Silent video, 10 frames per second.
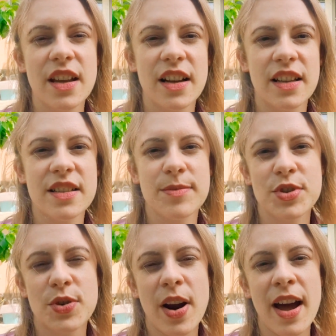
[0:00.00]
Click
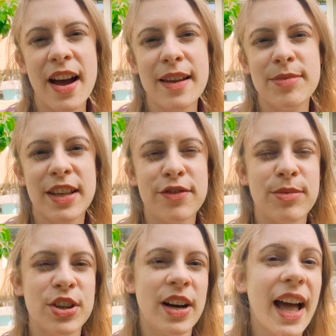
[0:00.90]
subscribe, give
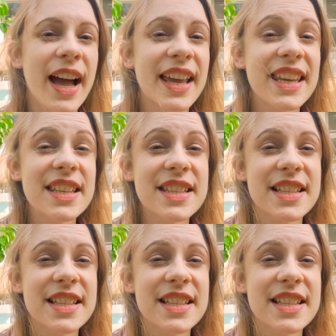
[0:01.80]
me your likes,